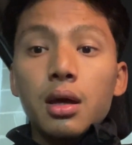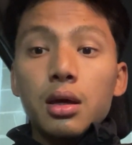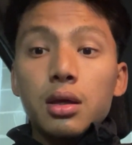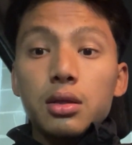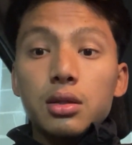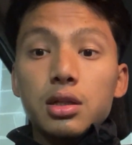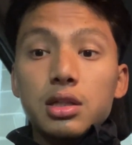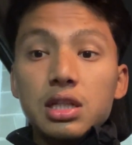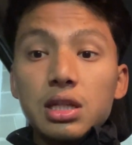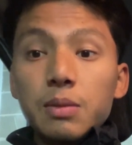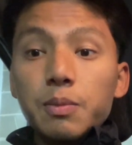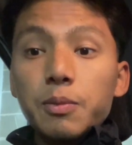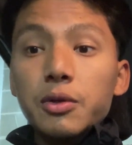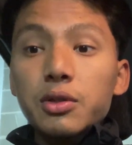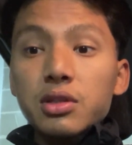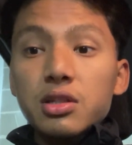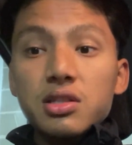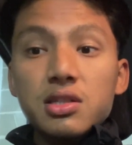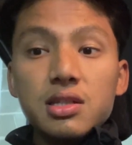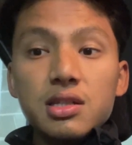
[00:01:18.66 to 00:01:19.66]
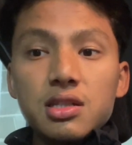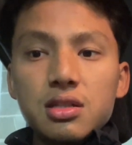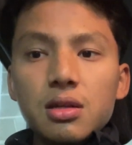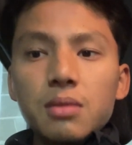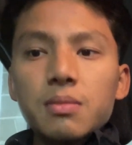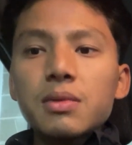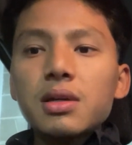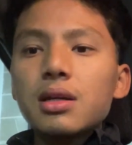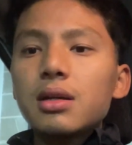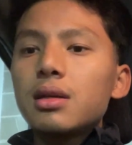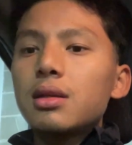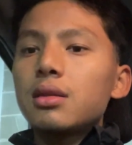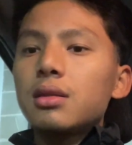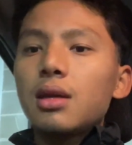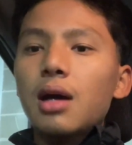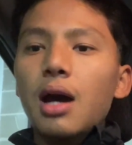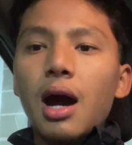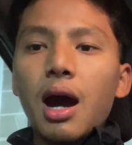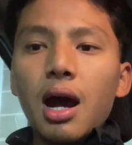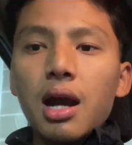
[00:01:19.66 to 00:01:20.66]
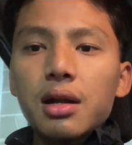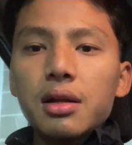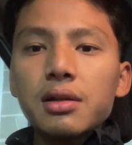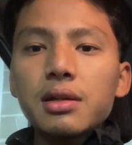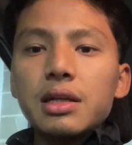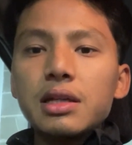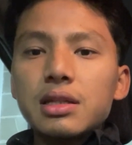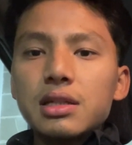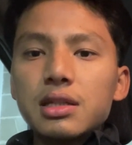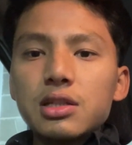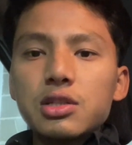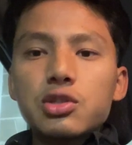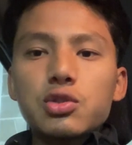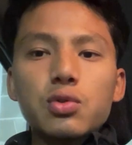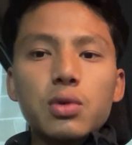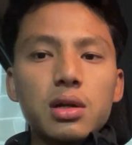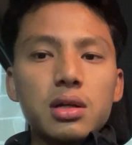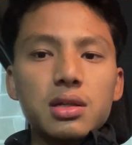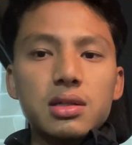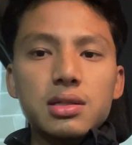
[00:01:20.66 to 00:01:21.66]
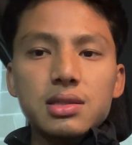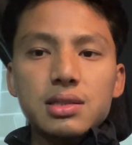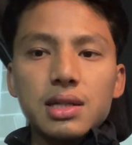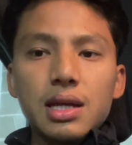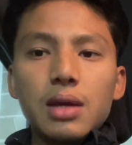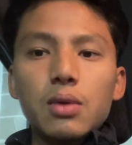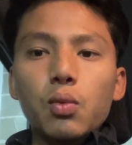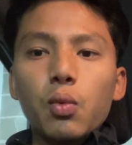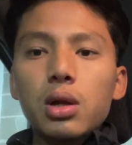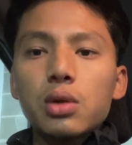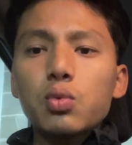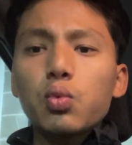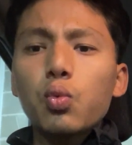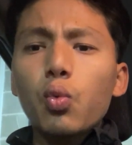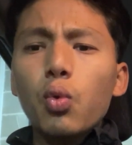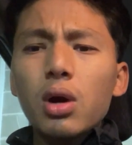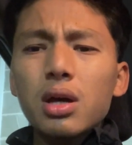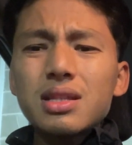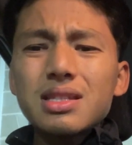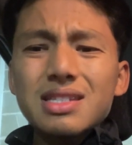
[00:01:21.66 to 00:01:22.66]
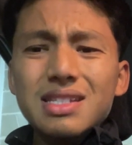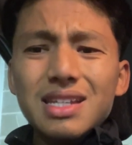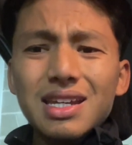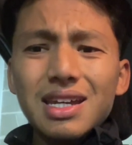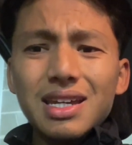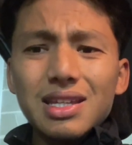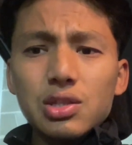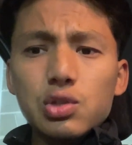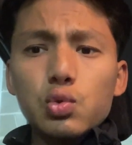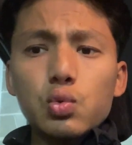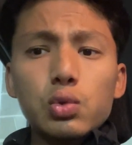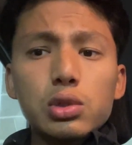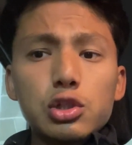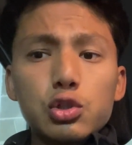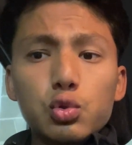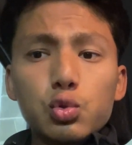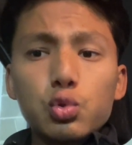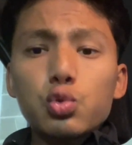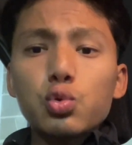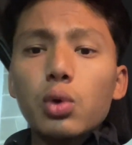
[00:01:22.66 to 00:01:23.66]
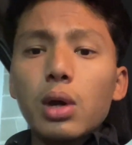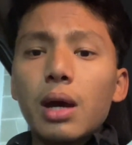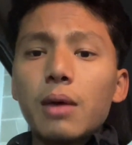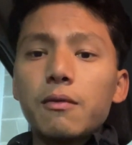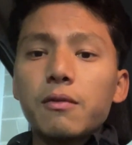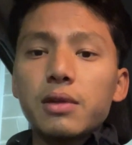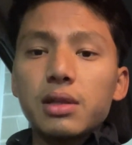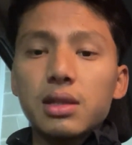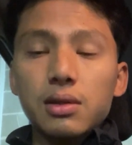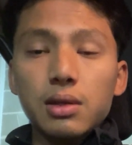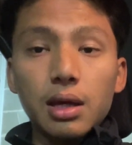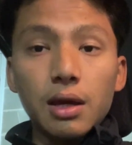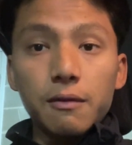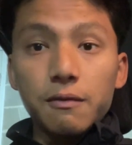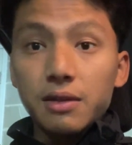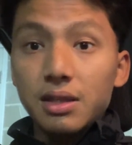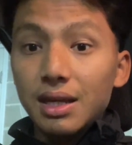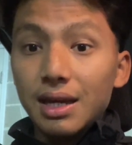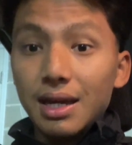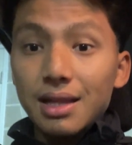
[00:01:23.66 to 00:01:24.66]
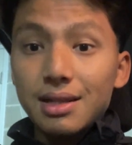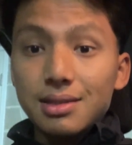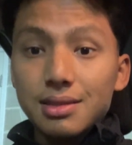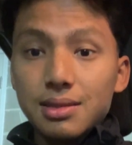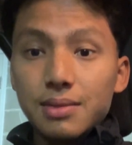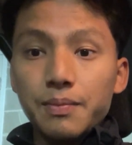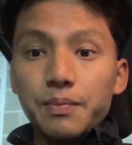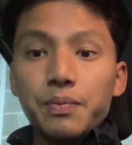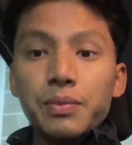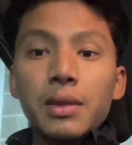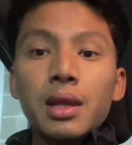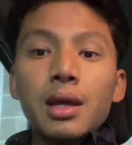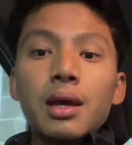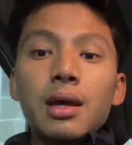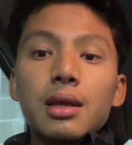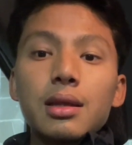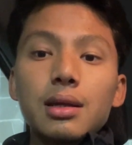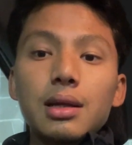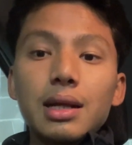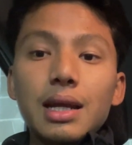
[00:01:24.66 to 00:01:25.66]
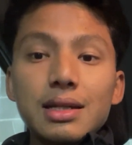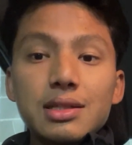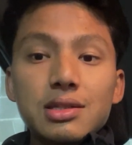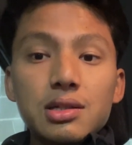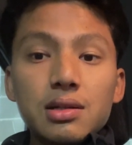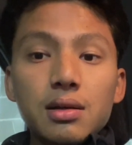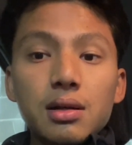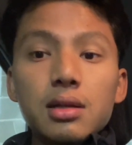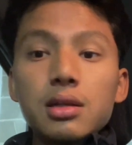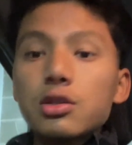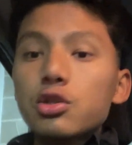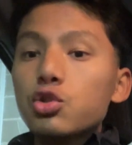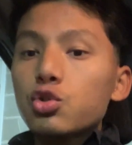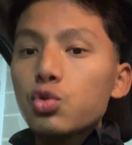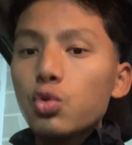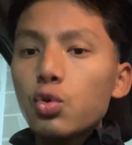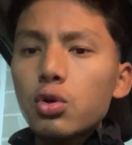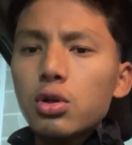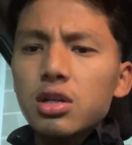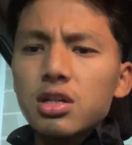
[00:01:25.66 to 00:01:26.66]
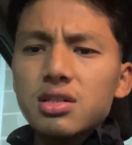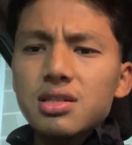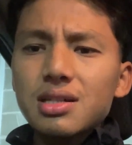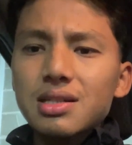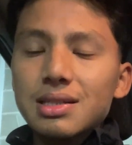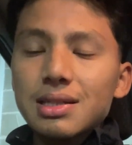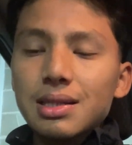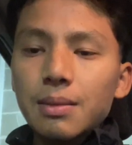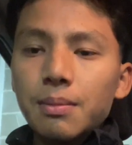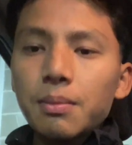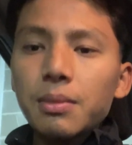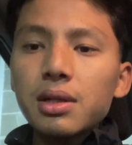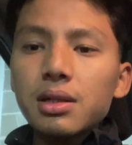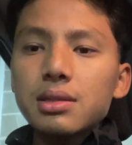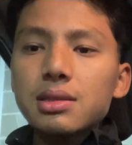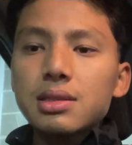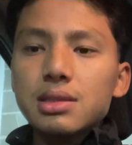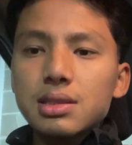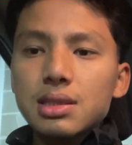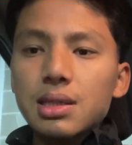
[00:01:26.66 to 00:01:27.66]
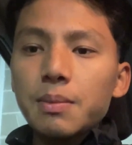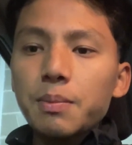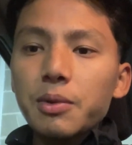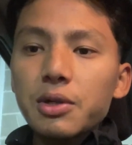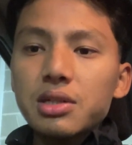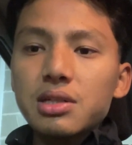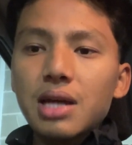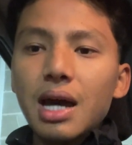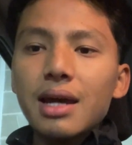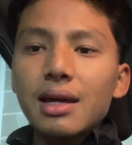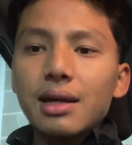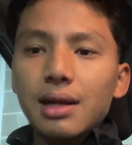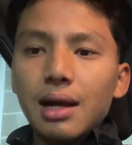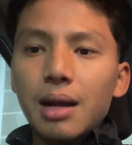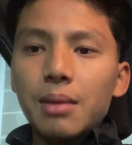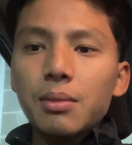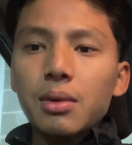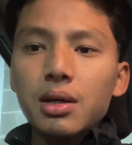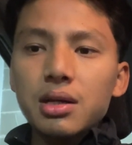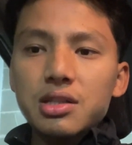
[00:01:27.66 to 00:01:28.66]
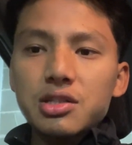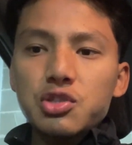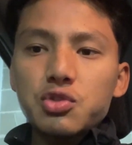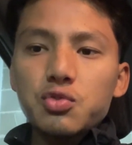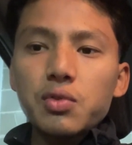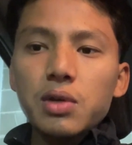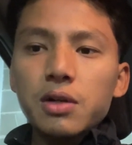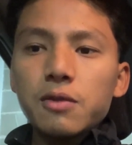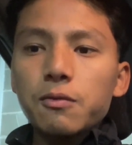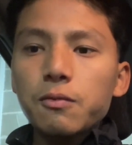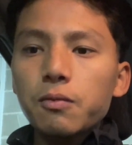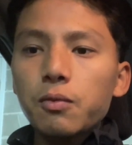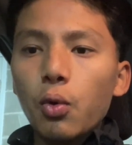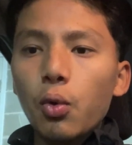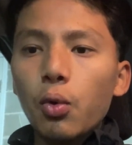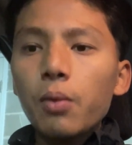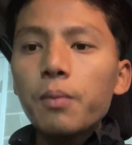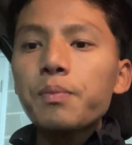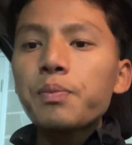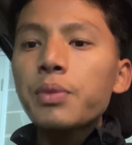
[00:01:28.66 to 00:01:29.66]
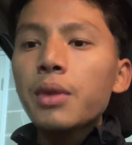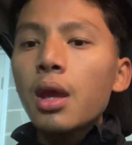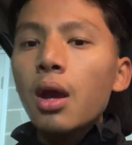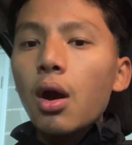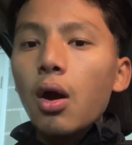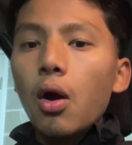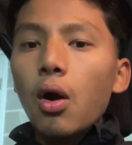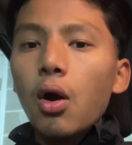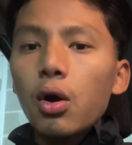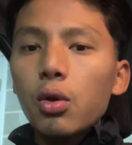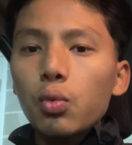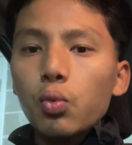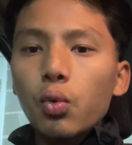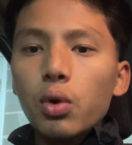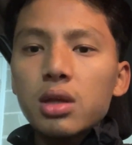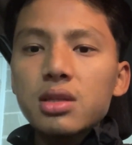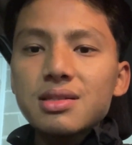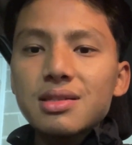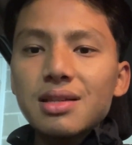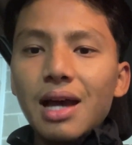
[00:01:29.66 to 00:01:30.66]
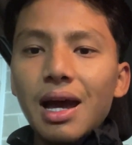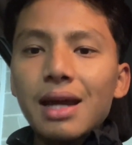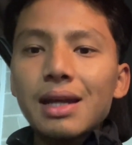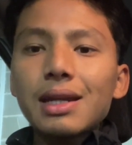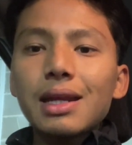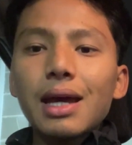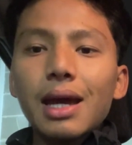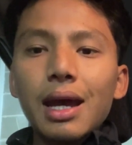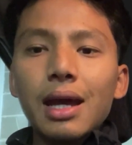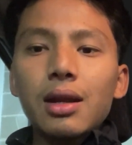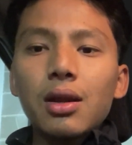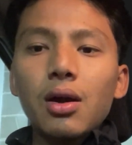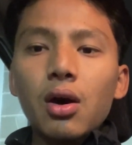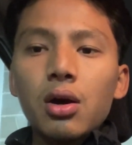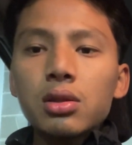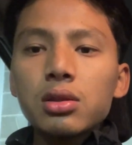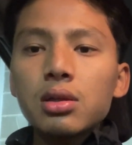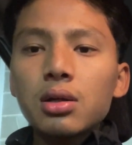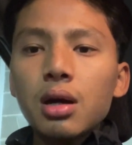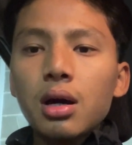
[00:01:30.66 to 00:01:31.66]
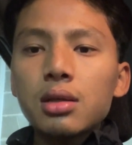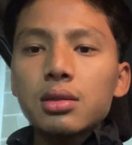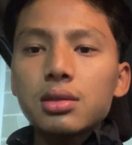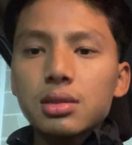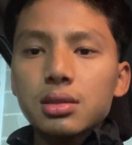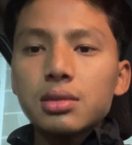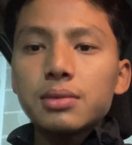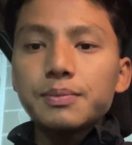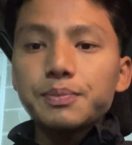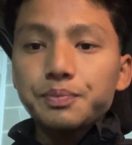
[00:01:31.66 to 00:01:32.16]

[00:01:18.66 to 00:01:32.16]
The deeper the system, the harder it is to understand what one change will do to everything else. The lecturer showed us a simple diagram, a straight flow on one side and on the other,